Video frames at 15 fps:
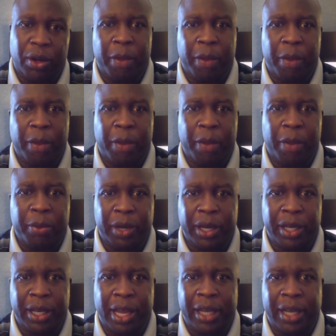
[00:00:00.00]
the upper
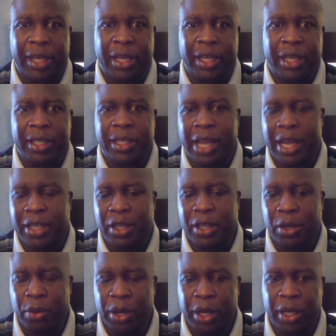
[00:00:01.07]
end like
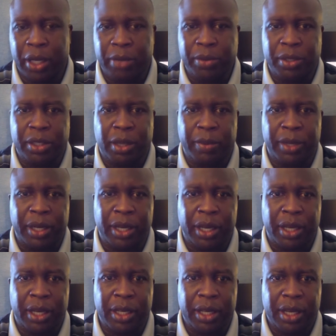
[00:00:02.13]
D'Angelo Williams and some of
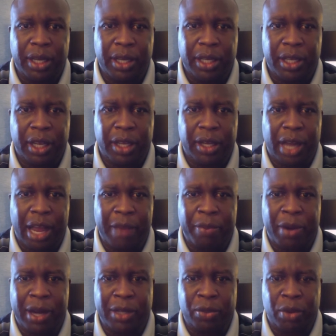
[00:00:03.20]
the other high
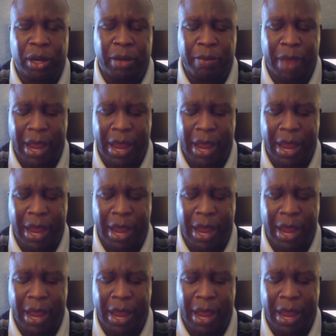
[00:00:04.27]
priced running